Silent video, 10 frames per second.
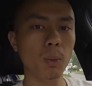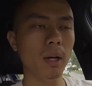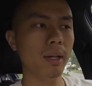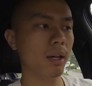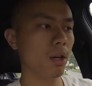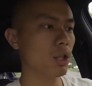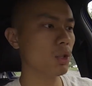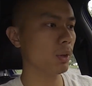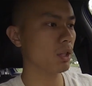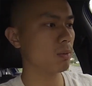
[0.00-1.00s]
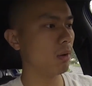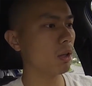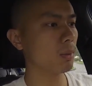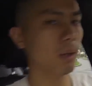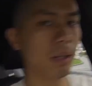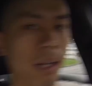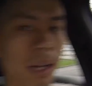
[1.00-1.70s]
one and hers with the smaller one.